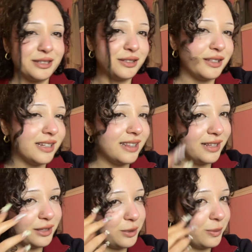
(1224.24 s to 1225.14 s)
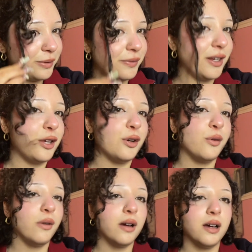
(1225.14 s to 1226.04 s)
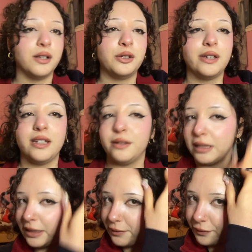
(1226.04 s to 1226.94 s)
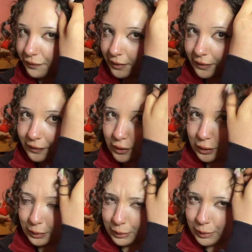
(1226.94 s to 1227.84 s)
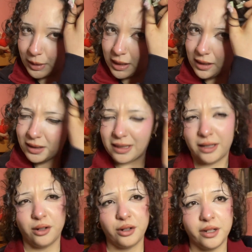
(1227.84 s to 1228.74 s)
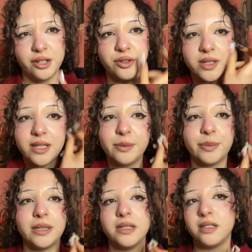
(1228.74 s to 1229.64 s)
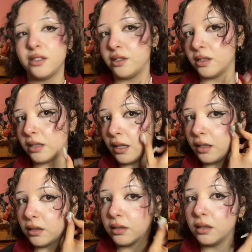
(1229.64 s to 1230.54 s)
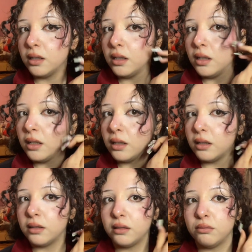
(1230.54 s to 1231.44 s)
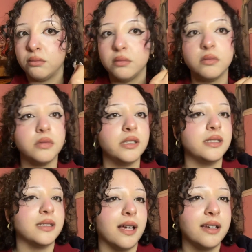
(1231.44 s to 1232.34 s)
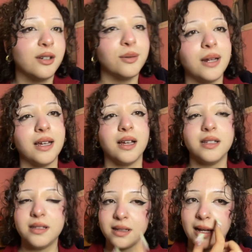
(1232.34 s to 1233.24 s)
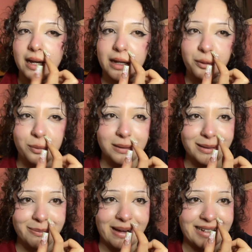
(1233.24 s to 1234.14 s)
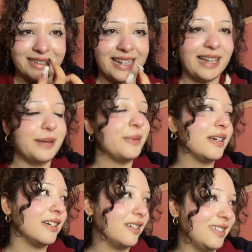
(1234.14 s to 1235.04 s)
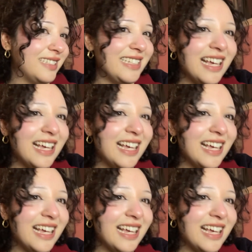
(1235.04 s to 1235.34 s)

nothing to do with the video. Uh, you can leave if you like are interested, but this is just like um, a side note, I guess. I had a really bad day because